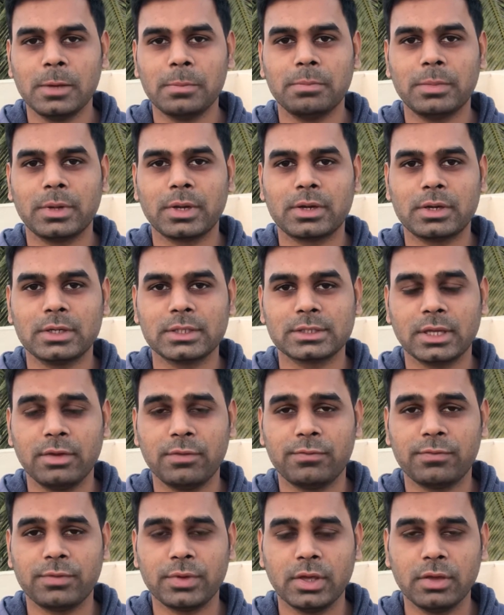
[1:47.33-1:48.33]
Because
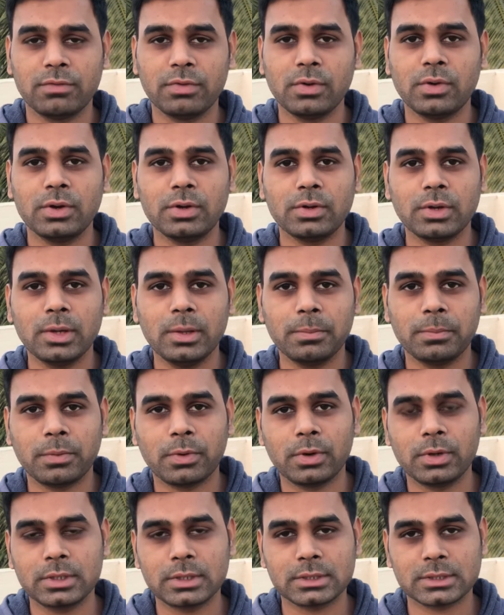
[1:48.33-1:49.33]
if you want to
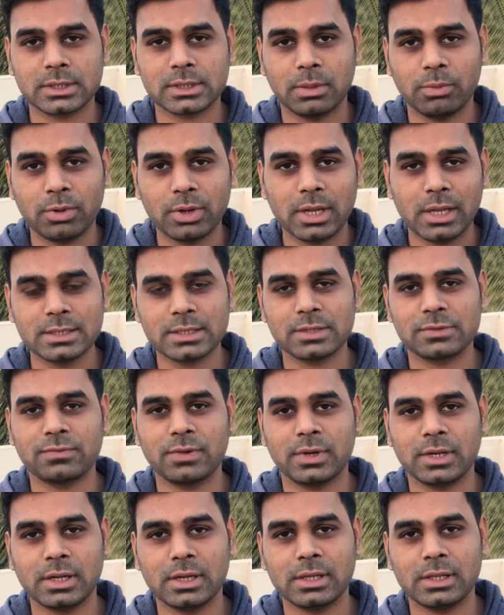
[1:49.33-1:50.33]
import someone else's
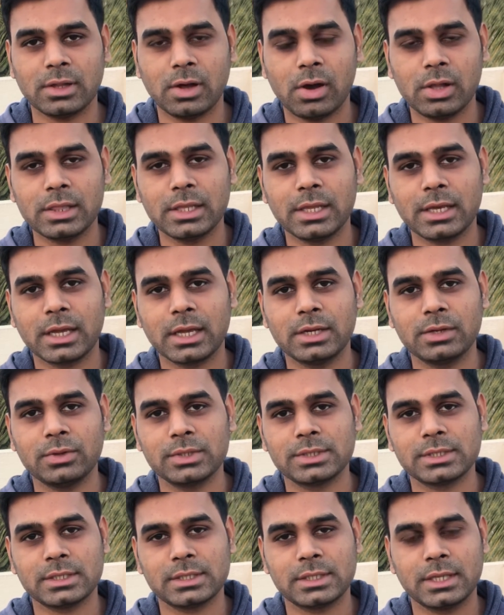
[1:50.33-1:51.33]
funnel, all they can do
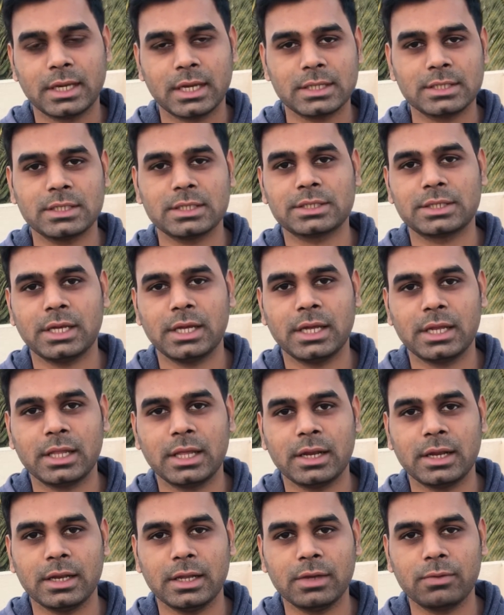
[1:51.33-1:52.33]
is they can just share
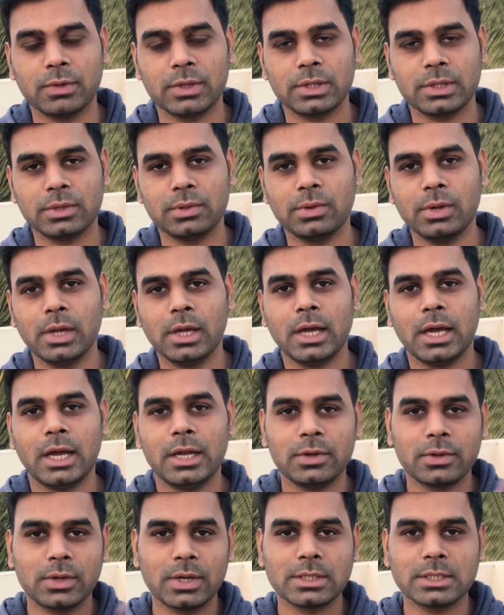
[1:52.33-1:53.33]
their link with you,
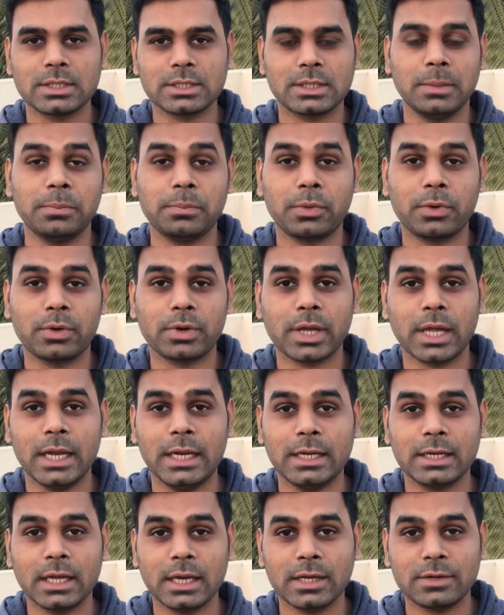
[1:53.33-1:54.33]
and you can just import
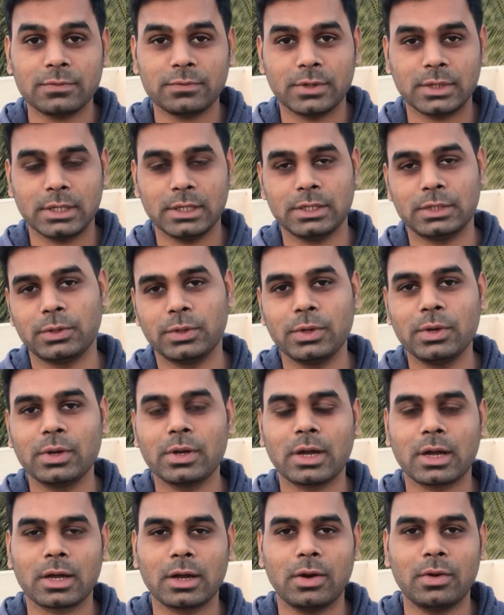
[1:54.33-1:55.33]
entire funnel to your
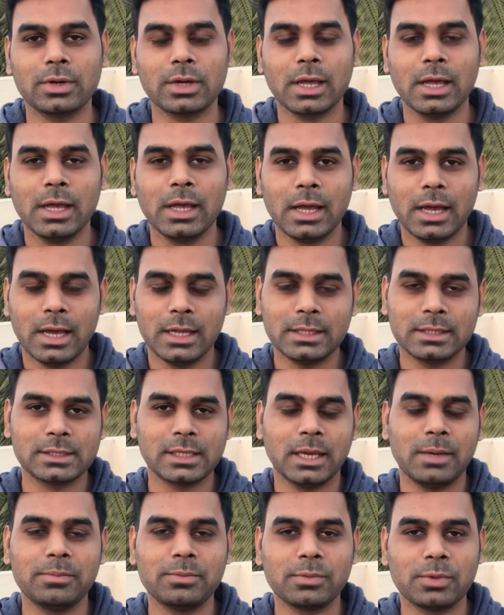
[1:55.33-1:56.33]
account. And the
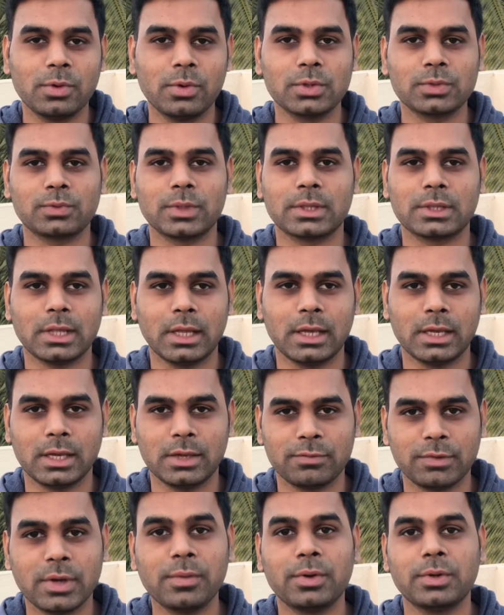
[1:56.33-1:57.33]
same goes with, like,
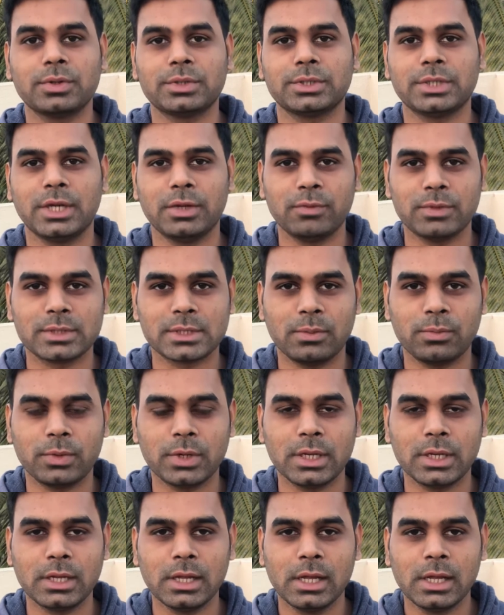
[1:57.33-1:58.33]
if I want to share with
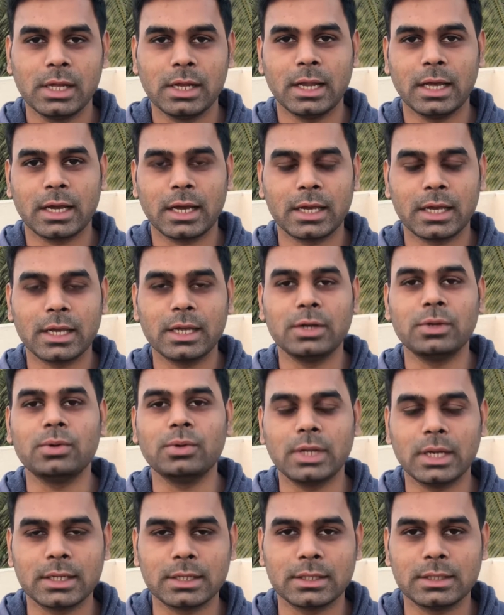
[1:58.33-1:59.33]
someone, like, I can do
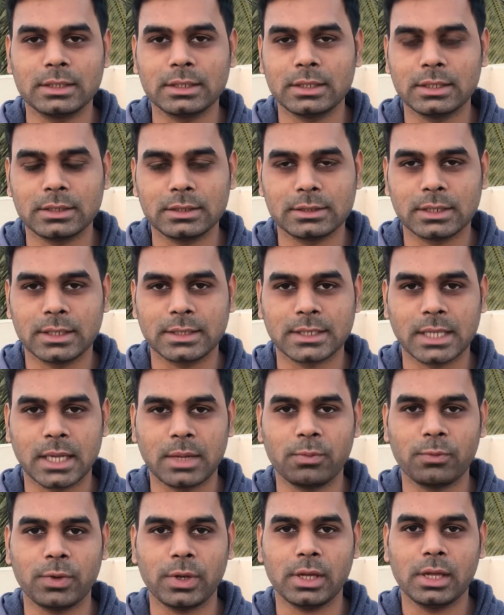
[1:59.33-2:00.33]
that
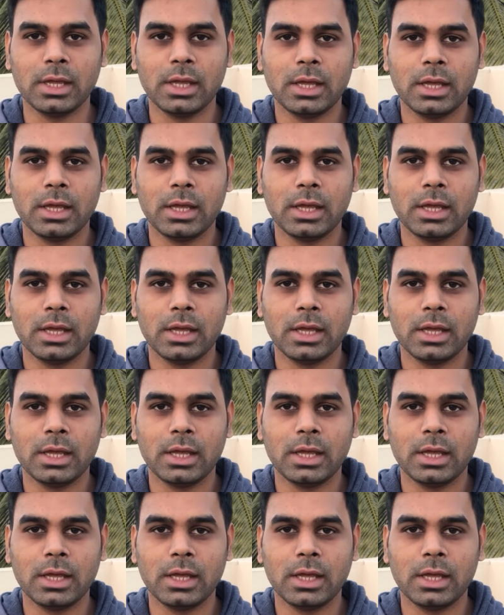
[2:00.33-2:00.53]
same way.